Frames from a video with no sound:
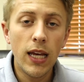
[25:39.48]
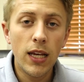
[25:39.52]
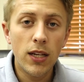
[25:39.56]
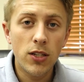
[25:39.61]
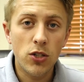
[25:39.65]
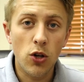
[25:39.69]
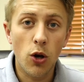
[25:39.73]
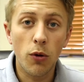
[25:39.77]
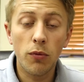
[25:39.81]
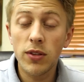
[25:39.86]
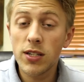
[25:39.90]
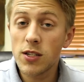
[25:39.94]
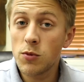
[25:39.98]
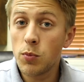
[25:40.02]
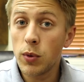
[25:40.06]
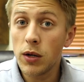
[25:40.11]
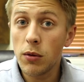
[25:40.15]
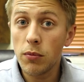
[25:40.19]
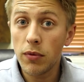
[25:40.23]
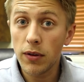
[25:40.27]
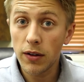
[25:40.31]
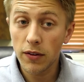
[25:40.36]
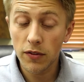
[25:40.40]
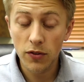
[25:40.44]
So I hope this has been
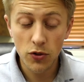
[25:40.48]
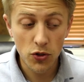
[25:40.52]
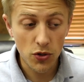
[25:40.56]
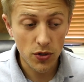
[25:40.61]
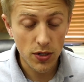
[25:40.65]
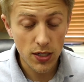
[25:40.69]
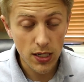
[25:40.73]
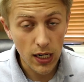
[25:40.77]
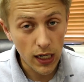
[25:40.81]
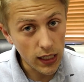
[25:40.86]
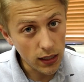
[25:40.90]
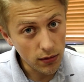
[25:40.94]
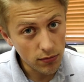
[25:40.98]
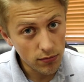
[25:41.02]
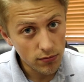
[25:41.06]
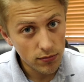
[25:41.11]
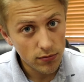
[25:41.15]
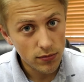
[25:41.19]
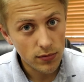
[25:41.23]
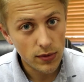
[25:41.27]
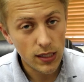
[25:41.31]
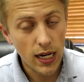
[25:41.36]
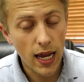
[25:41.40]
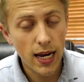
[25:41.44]
a beneficial study.
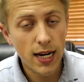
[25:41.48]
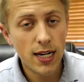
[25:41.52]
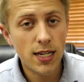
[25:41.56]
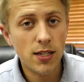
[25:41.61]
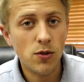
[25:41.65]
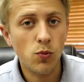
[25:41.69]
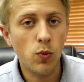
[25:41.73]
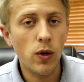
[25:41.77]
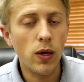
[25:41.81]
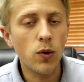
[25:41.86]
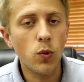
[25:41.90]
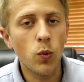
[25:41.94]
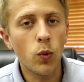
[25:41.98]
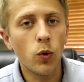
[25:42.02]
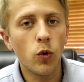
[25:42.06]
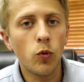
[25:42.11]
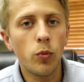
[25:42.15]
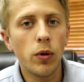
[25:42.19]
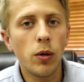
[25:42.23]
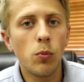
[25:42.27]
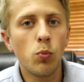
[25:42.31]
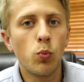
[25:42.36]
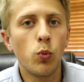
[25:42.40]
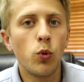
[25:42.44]
Next week we'll
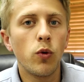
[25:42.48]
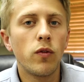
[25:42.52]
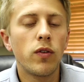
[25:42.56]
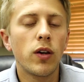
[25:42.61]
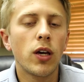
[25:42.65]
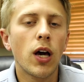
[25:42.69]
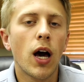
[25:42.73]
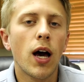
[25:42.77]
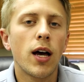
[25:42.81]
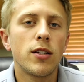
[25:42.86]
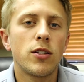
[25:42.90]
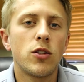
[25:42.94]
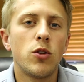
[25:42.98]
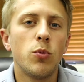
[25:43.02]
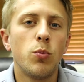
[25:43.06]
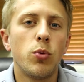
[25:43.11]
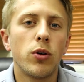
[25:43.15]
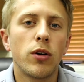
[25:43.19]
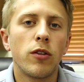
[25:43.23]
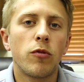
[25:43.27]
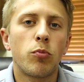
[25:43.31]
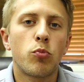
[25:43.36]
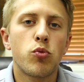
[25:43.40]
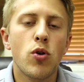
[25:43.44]
be moving on to the
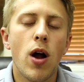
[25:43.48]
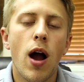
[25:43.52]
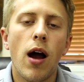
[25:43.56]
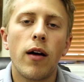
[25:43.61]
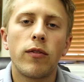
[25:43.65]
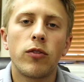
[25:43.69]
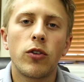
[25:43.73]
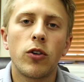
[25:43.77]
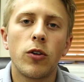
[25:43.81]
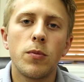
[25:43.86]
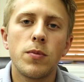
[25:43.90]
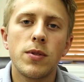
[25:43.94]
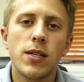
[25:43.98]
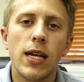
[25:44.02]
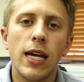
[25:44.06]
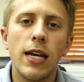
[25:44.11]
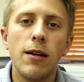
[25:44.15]
book of Proverbs